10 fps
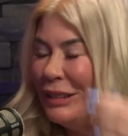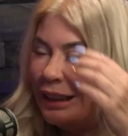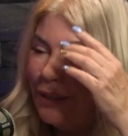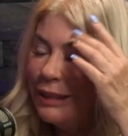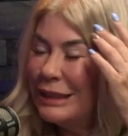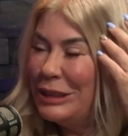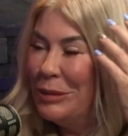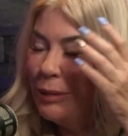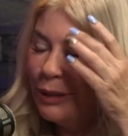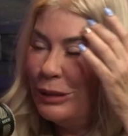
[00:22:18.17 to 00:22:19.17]
was
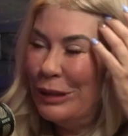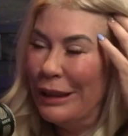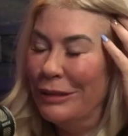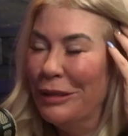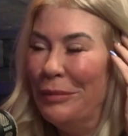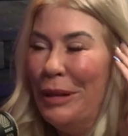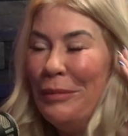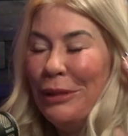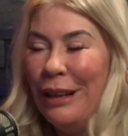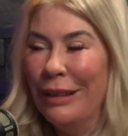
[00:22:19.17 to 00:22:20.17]
super cool. I
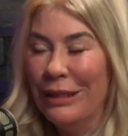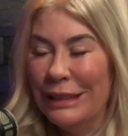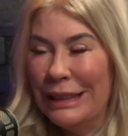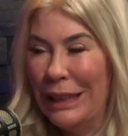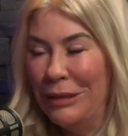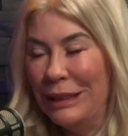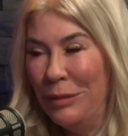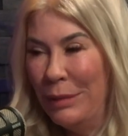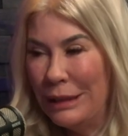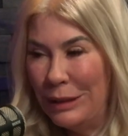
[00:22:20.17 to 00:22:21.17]
remember I was
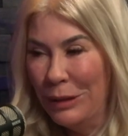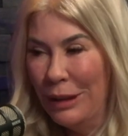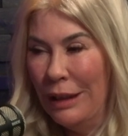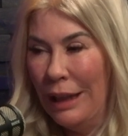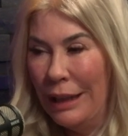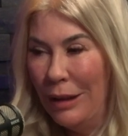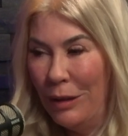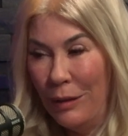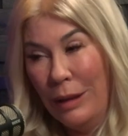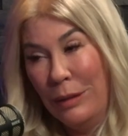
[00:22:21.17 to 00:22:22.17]
in my store in
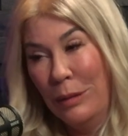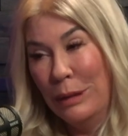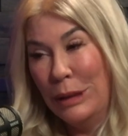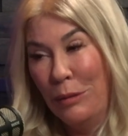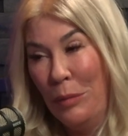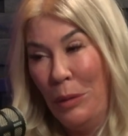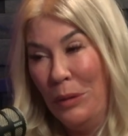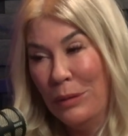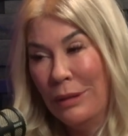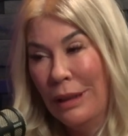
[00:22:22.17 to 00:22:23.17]
Idaho. It was a
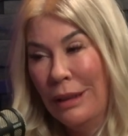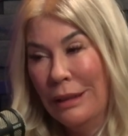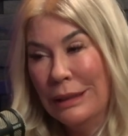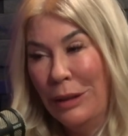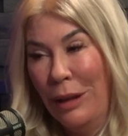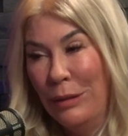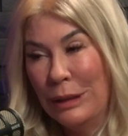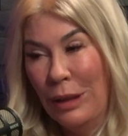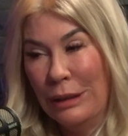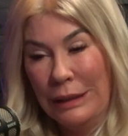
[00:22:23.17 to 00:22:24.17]
remote, so I
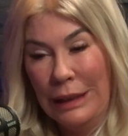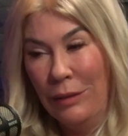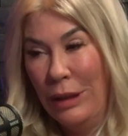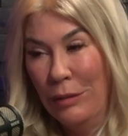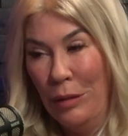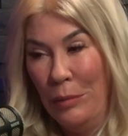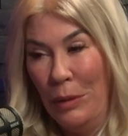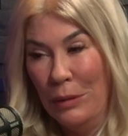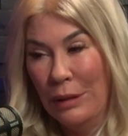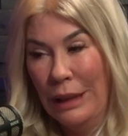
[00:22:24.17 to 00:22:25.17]
was on TV
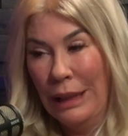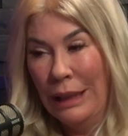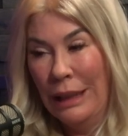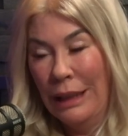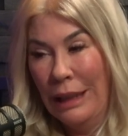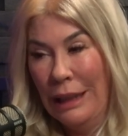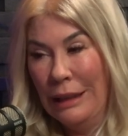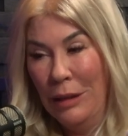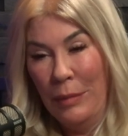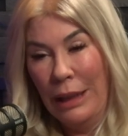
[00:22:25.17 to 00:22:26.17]
remotely. And
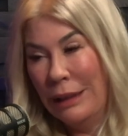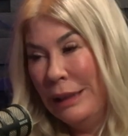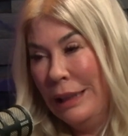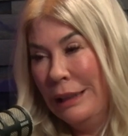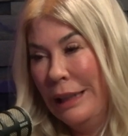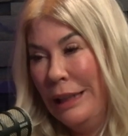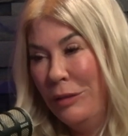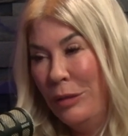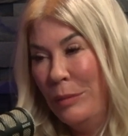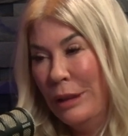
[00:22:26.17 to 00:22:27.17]
then my cleaning lady
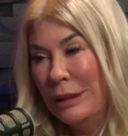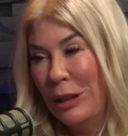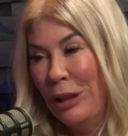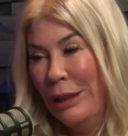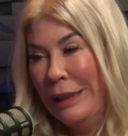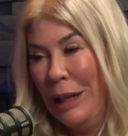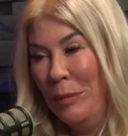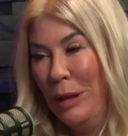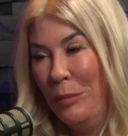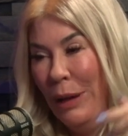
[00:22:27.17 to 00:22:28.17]
from the salon came
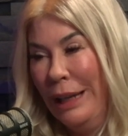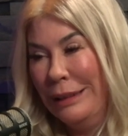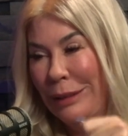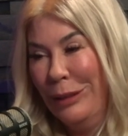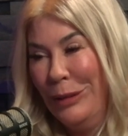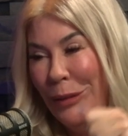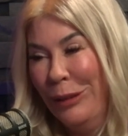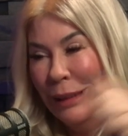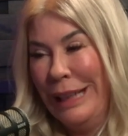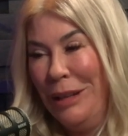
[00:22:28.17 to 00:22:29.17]
in and banged in the door
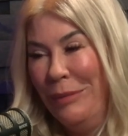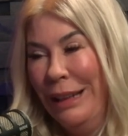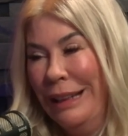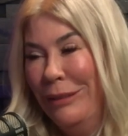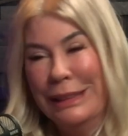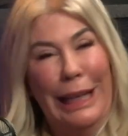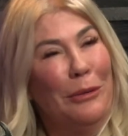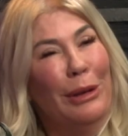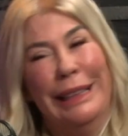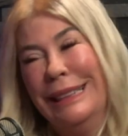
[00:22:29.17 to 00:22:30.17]
and came in. I was like,
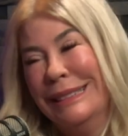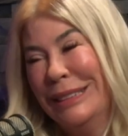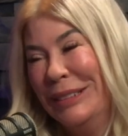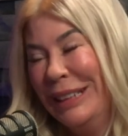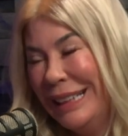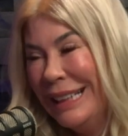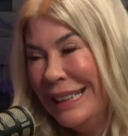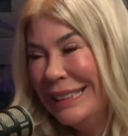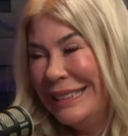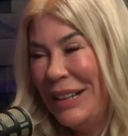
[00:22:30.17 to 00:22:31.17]
"What are you doing?"
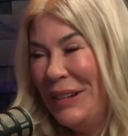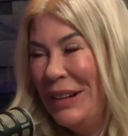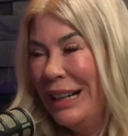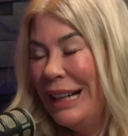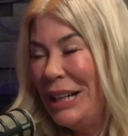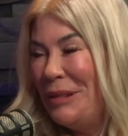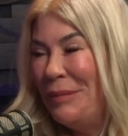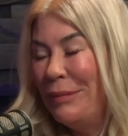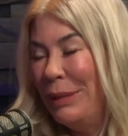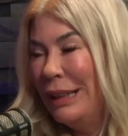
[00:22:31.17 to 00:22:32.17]
So,
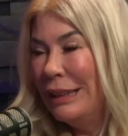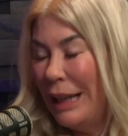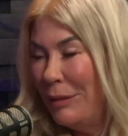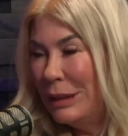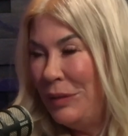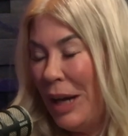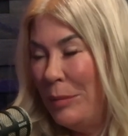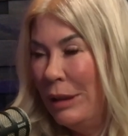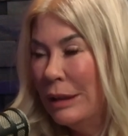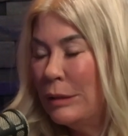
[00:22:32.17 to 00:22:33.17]
but that was
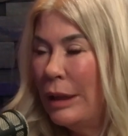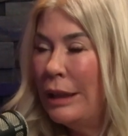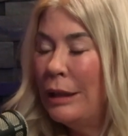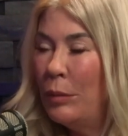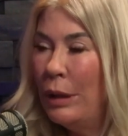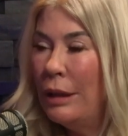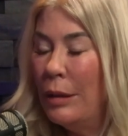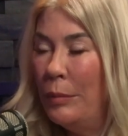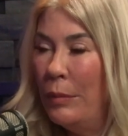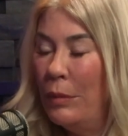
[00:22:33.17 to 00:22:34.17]
fabulous. I think one of
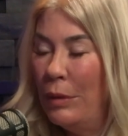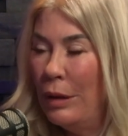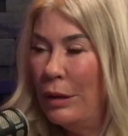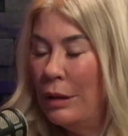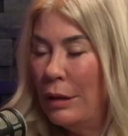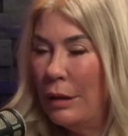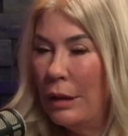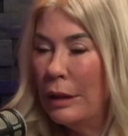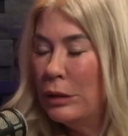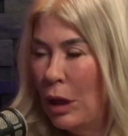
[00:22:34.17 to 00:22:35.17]
the
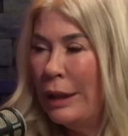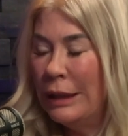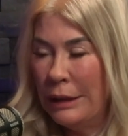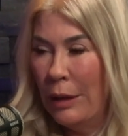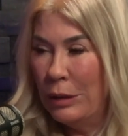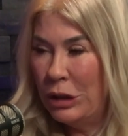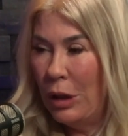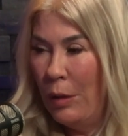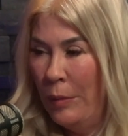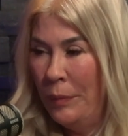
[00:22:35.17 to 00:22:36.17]
Donnie Douch
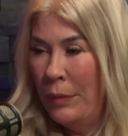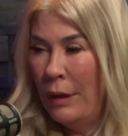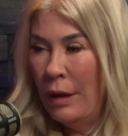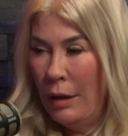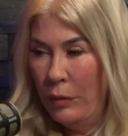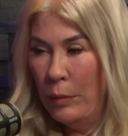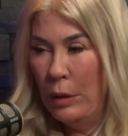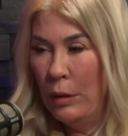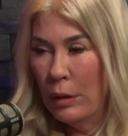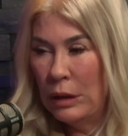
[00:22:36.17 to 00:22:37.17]
show from New
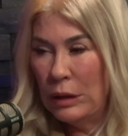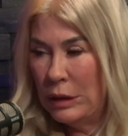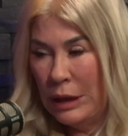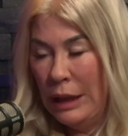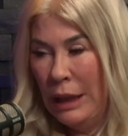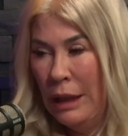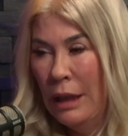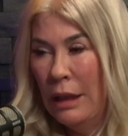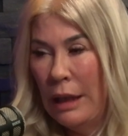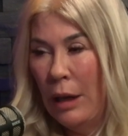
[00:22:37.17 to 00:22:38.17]
York City,
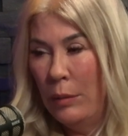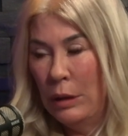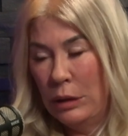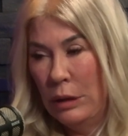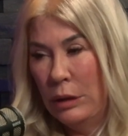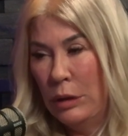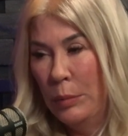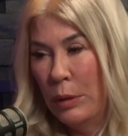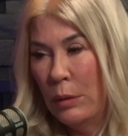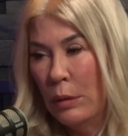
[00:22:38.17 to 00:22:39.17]
that was
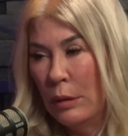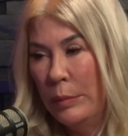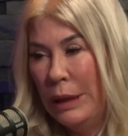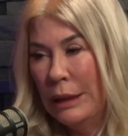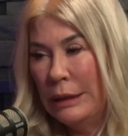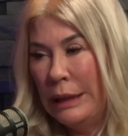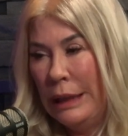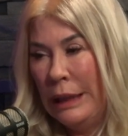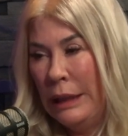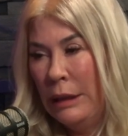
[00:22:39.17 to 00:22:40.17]
super cool because
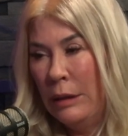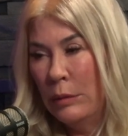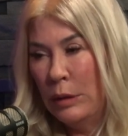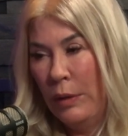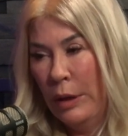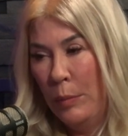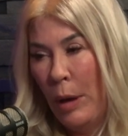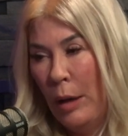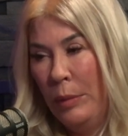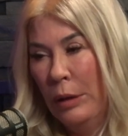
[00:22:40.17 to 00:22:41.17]
he was very
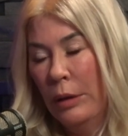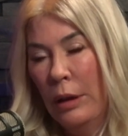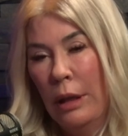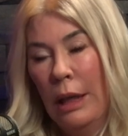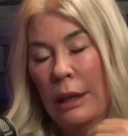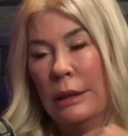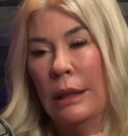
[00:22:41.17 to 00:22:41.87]
popular, and